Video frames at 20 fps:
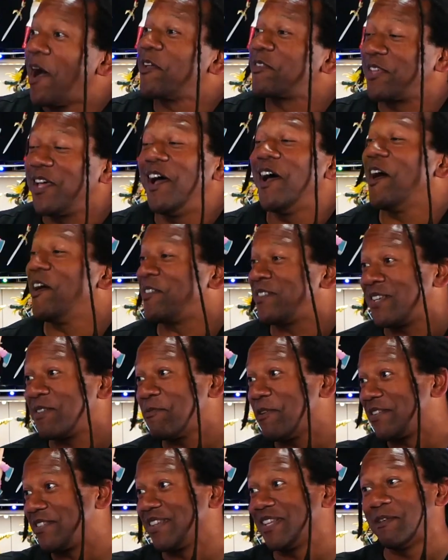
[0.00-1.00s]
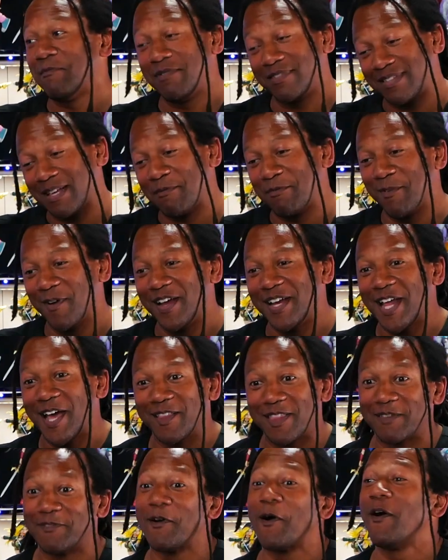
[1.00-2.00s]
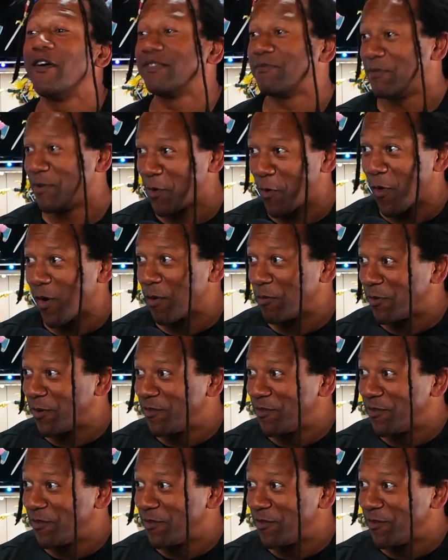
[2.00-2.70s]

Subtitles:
I was just about to say, let me stop you right now. They've always been horrible.